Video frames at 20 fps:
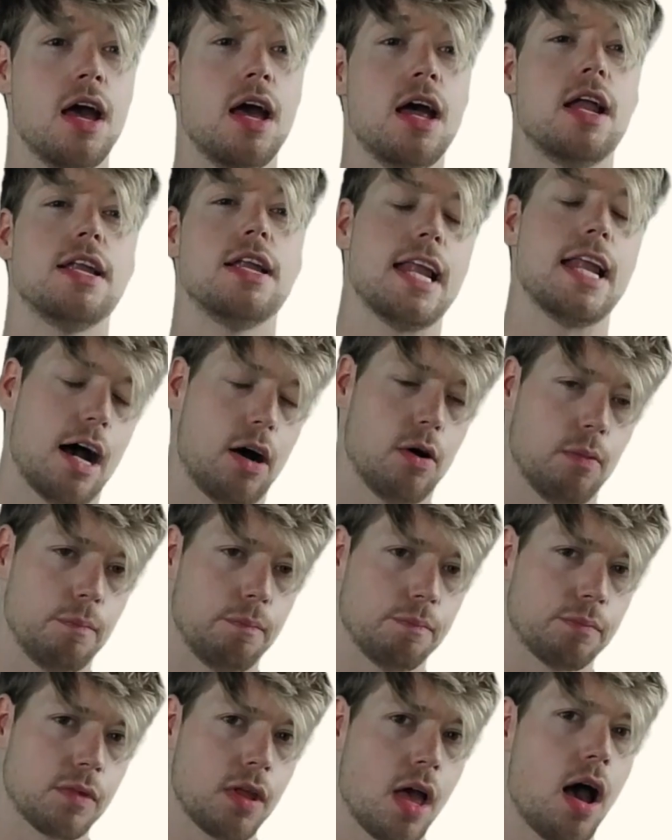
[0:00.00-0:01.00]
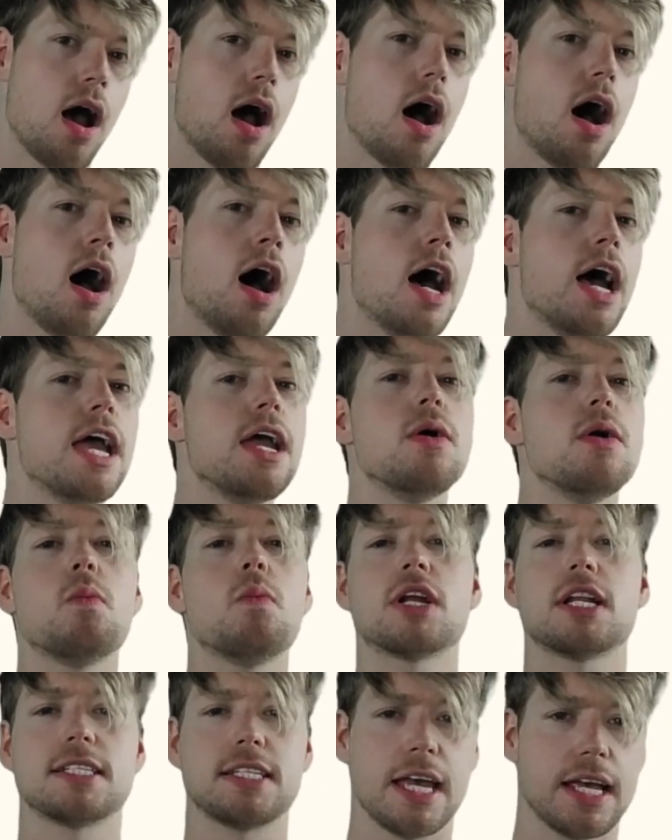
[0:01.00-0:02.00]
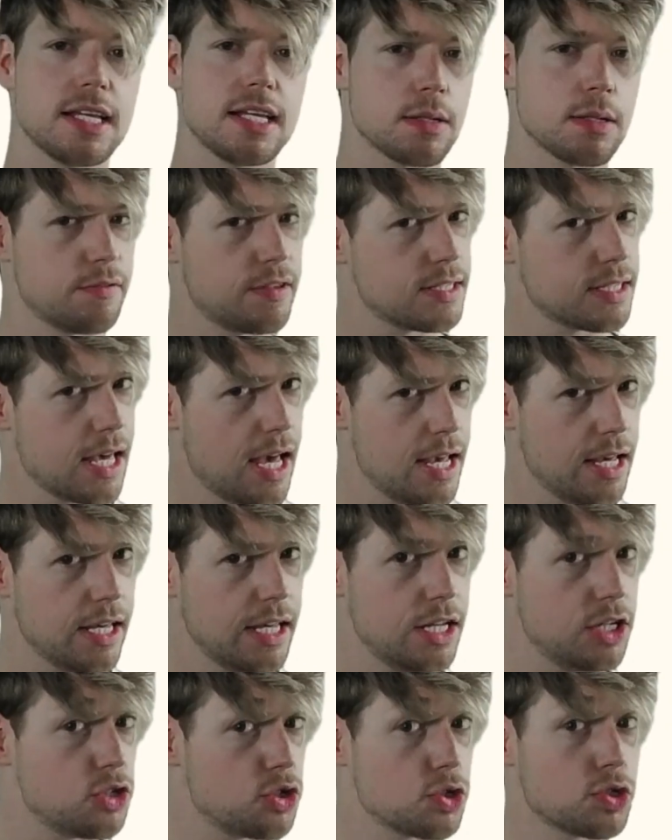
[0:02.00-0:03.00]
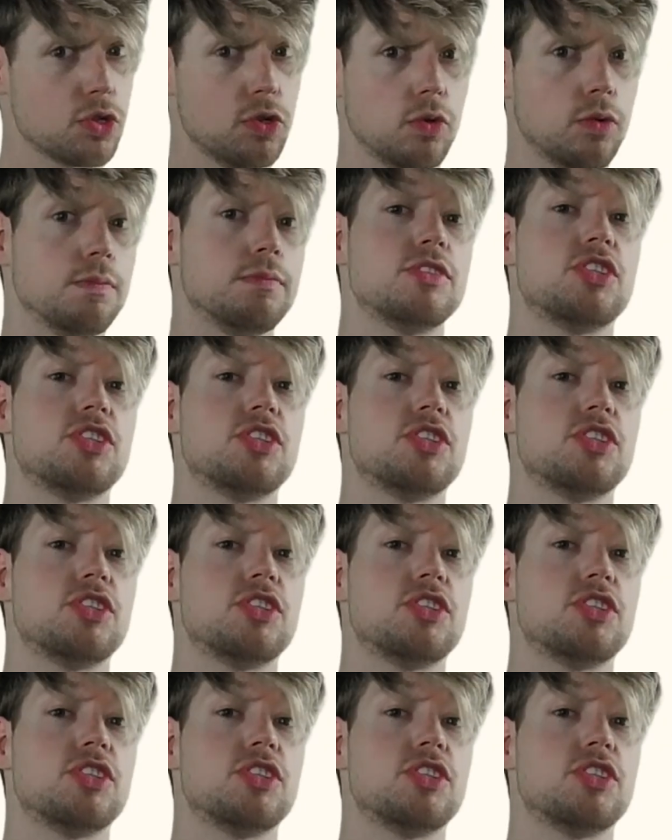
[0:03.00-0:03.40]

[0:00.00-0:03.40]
Now, I want to take some of this cake into school